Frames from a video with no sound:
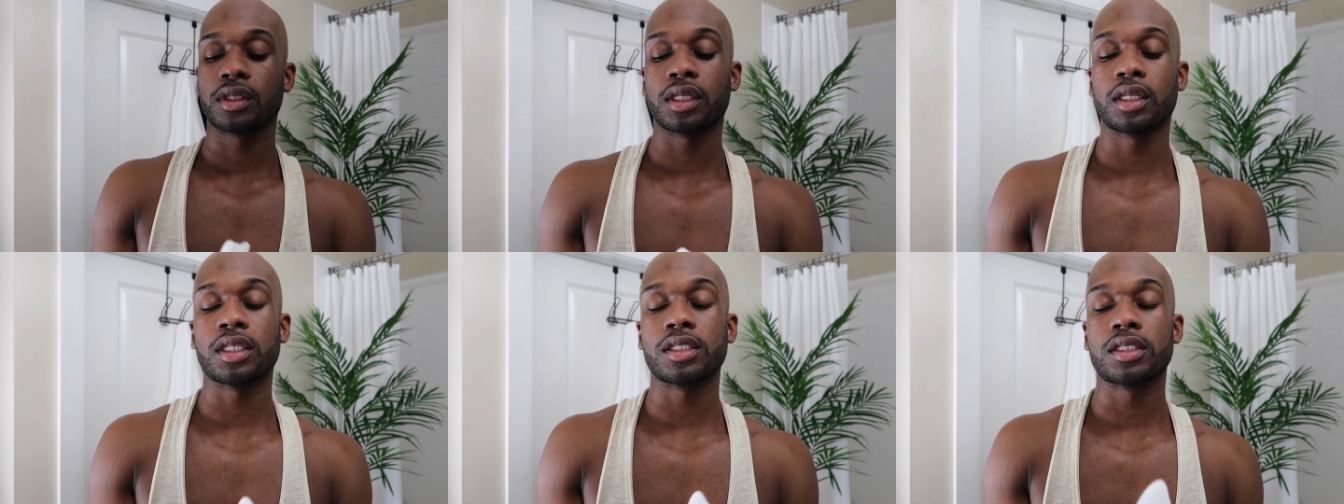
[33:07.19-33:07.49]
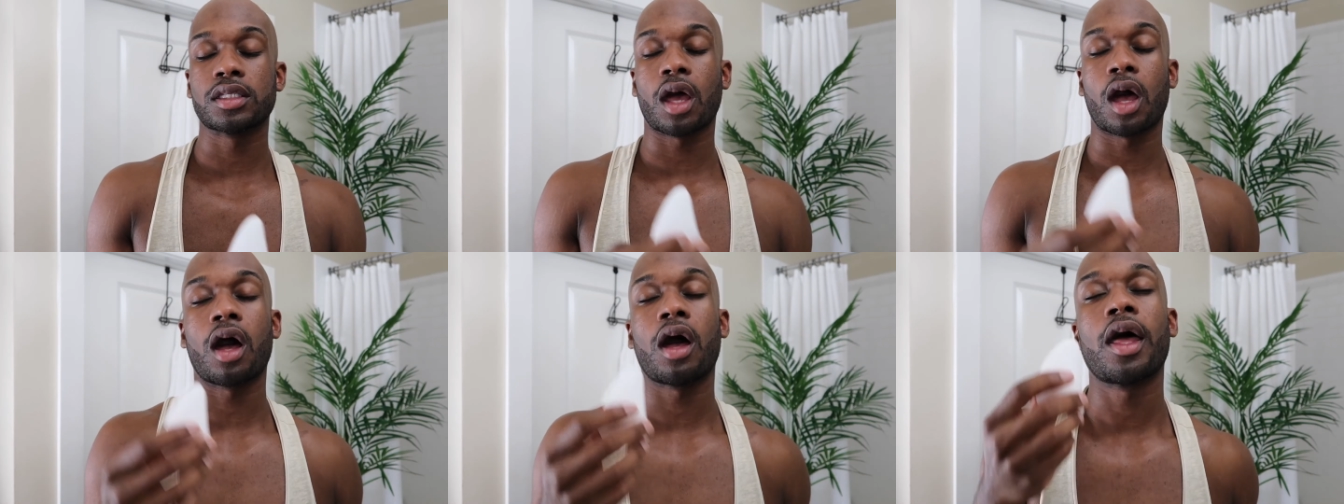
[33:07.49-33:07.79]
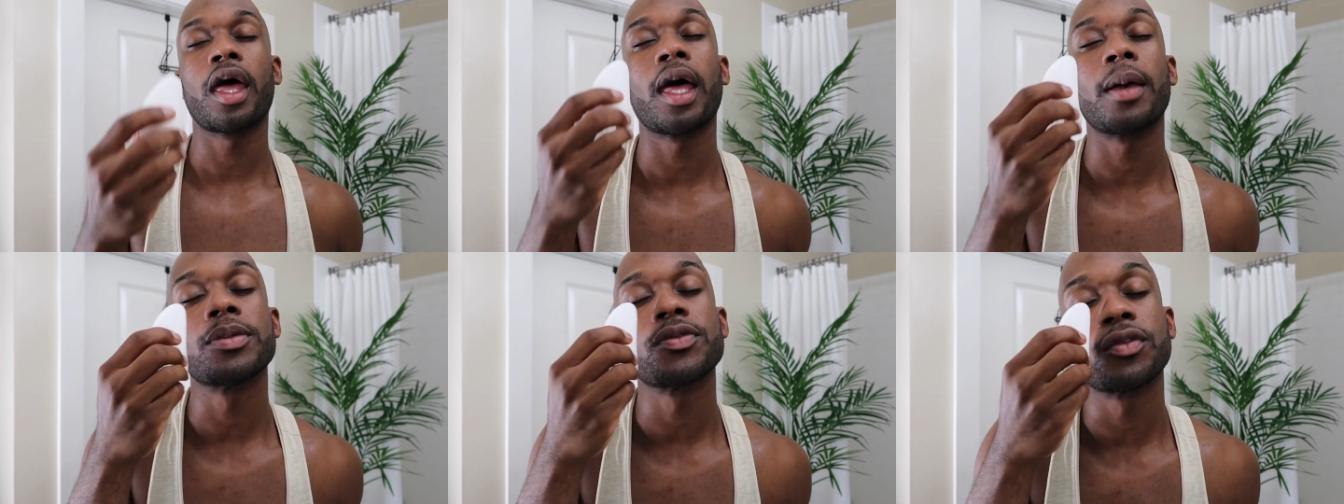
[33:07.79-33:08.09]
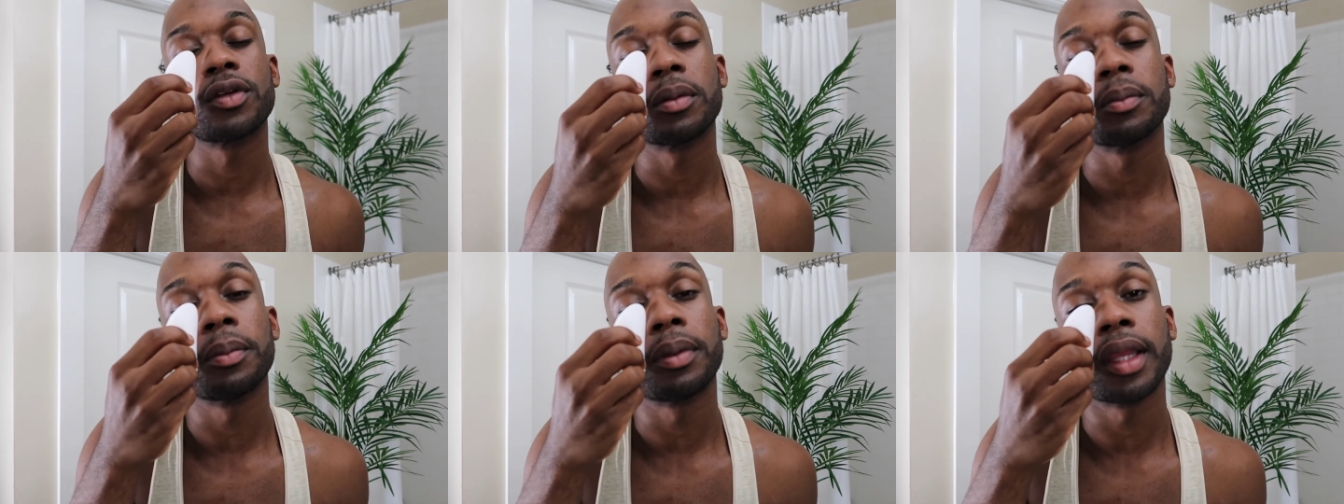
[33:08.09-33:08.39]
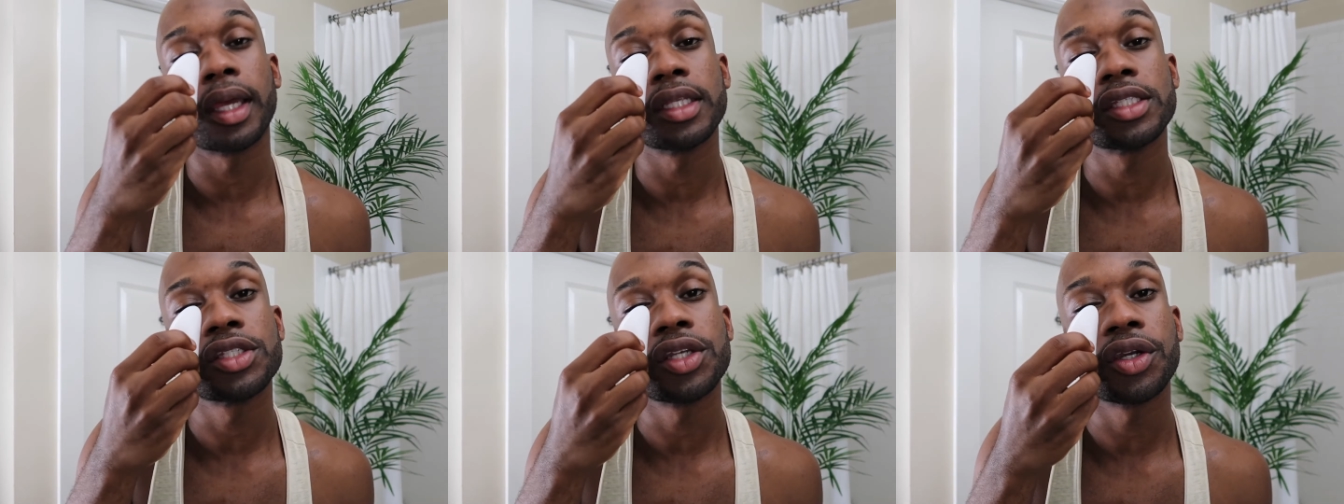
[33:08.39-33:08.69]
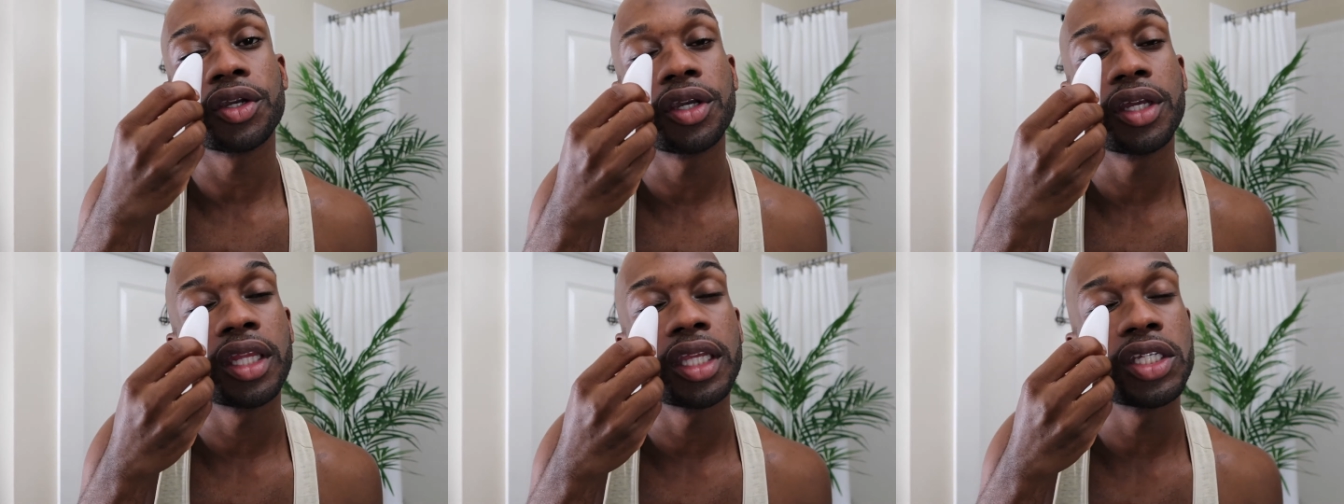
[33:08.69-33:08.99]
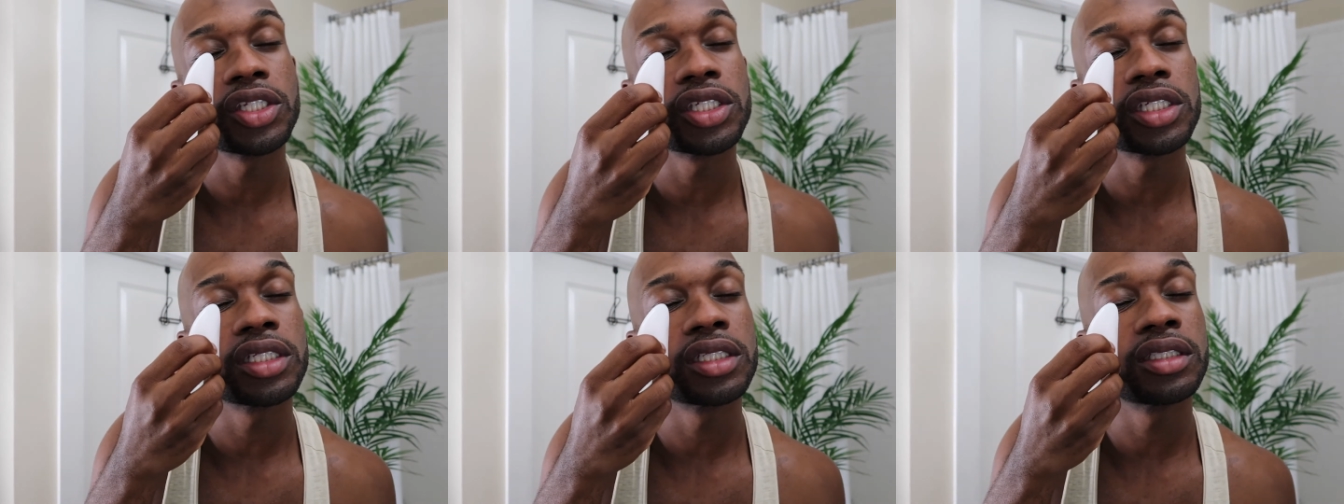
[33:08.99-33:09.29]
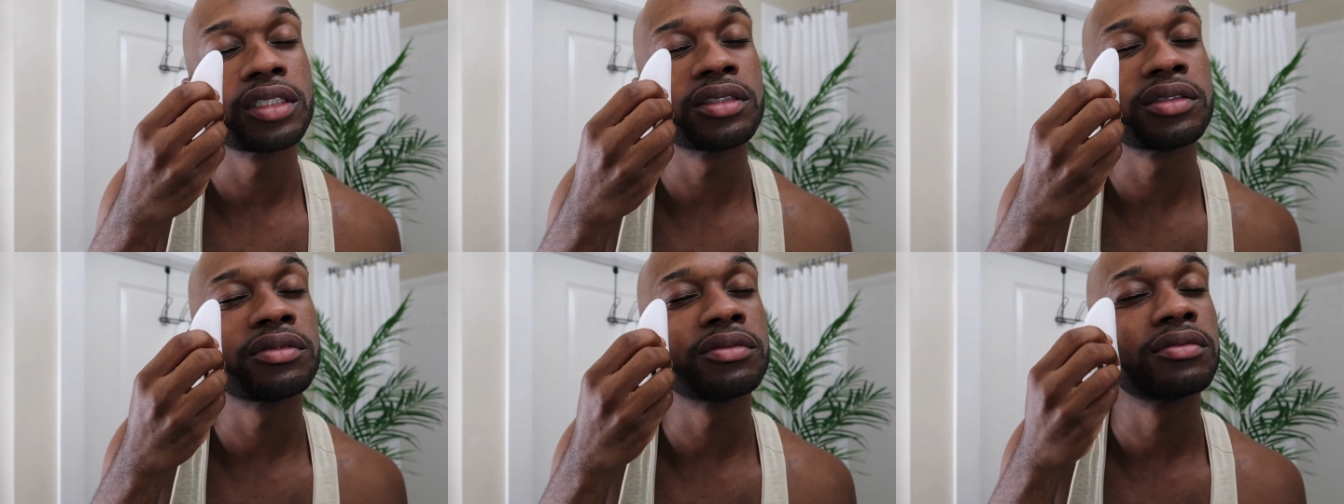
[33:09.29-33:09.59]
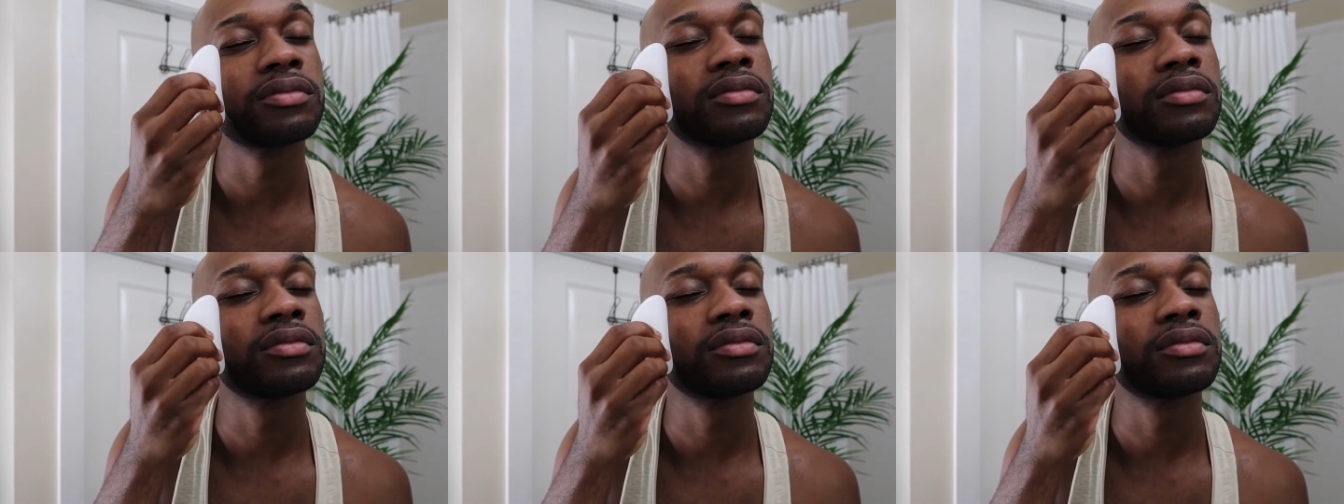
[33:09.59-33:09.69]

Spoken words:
This all helps for blood circulation.